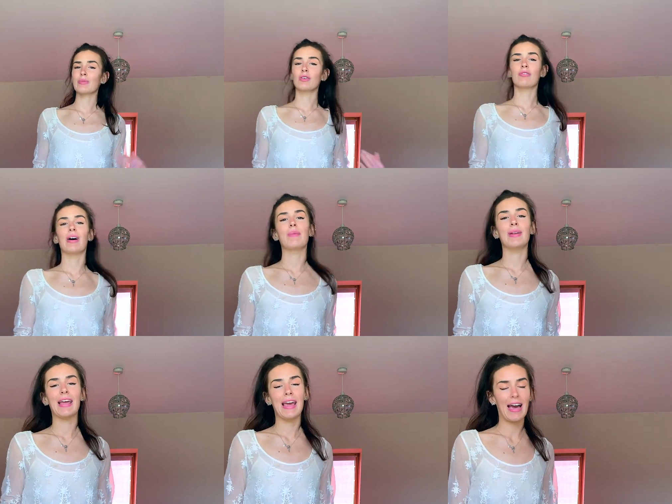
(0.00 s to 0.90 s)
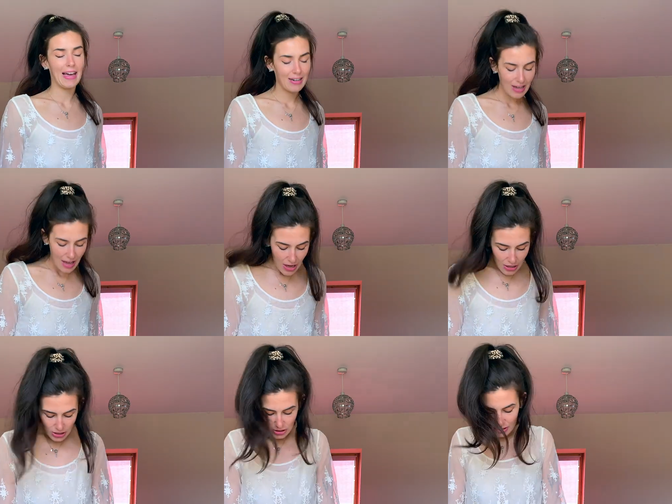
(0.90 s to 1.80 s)
with your family and
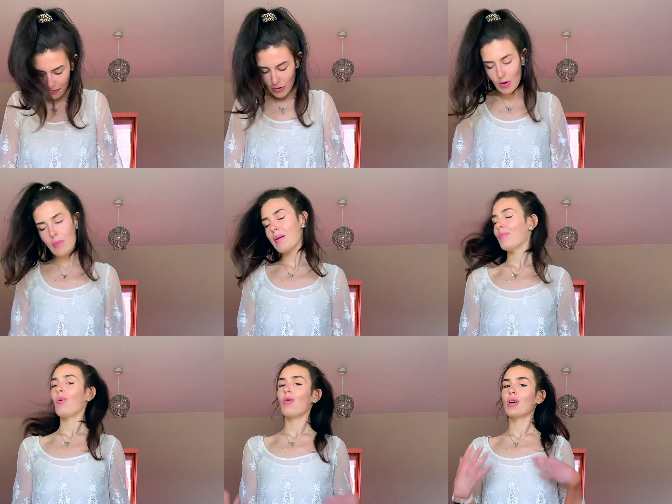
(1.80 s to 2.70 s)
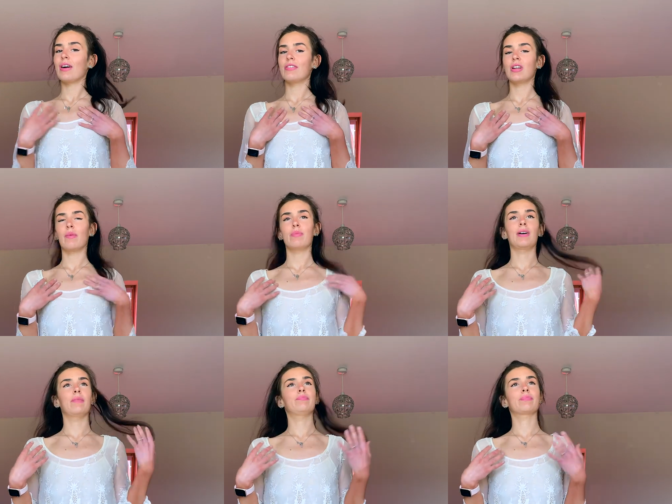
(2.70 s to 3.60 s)
you just feel a bit more covered up,
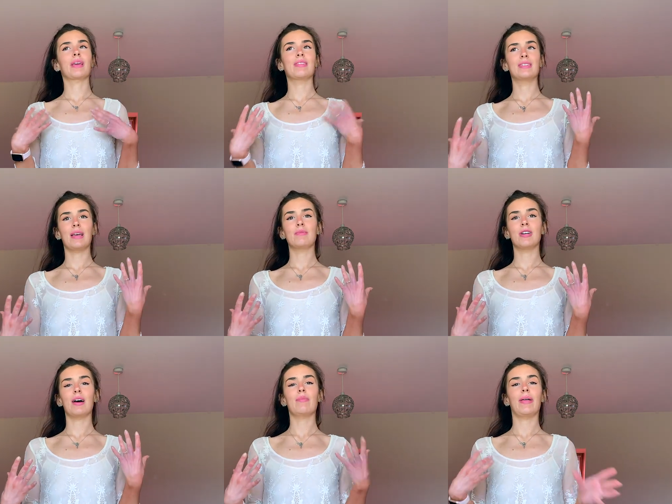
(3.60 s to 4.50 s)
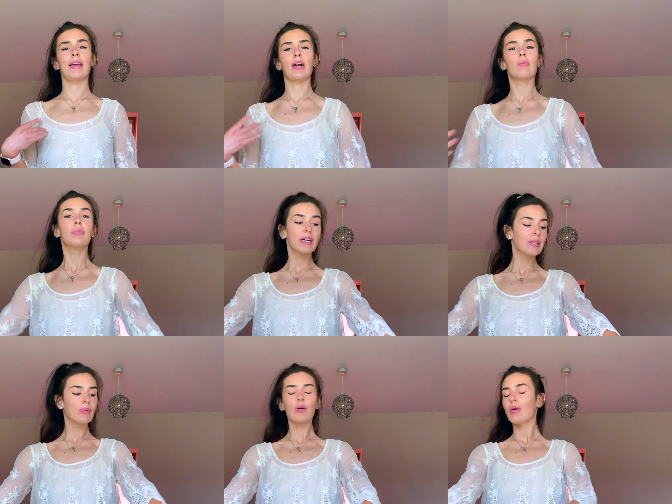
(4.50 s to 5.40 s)
but at the same time like a
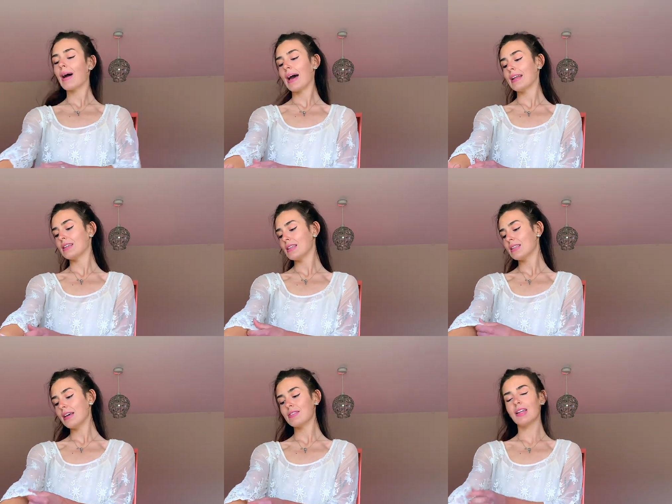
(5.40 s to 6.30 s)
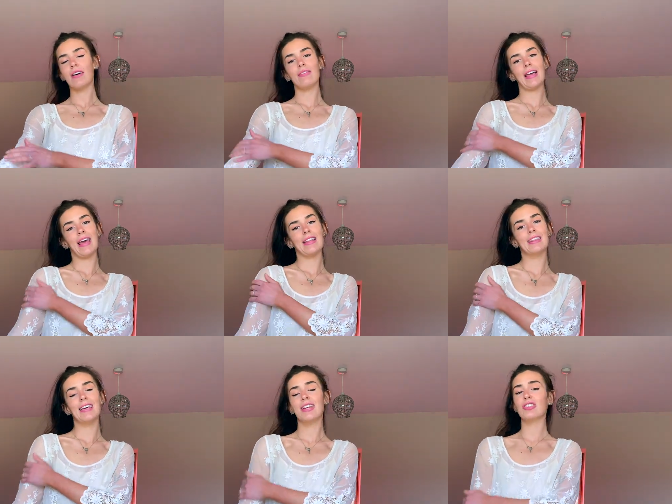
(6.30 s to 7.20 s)
breathable, and the sleeves are lovely and
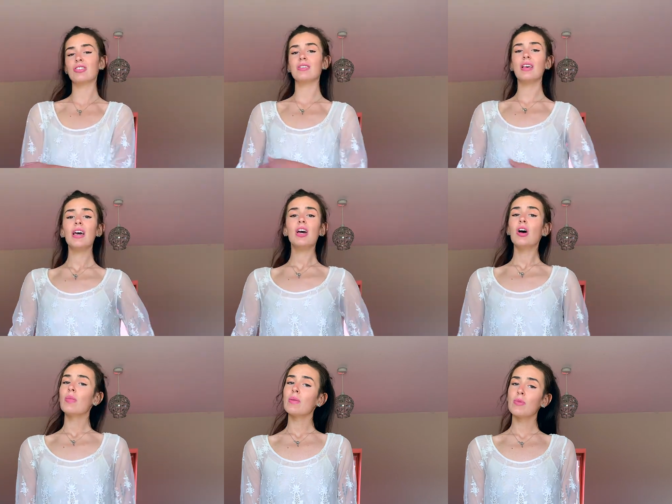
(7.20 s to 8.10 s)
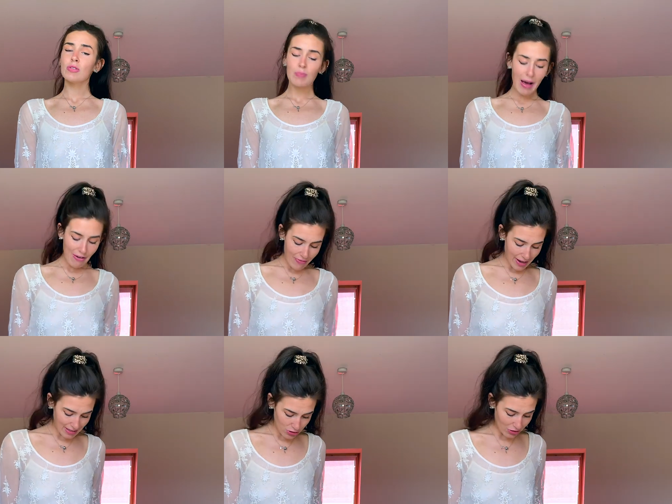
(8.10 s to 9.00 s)
thin. It's just the most
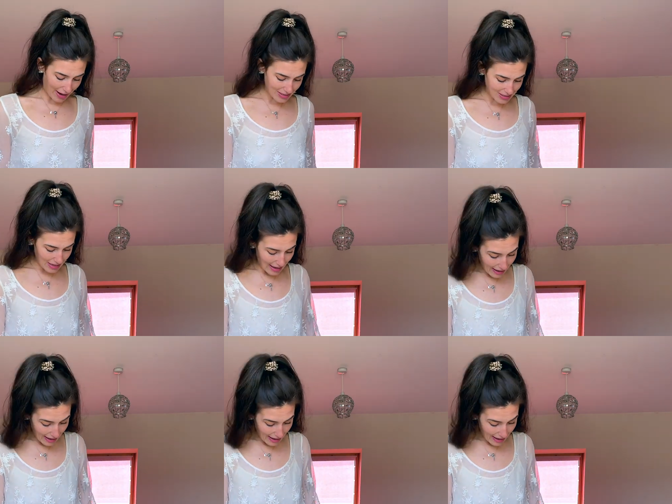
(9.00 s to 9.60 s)
perfect dress.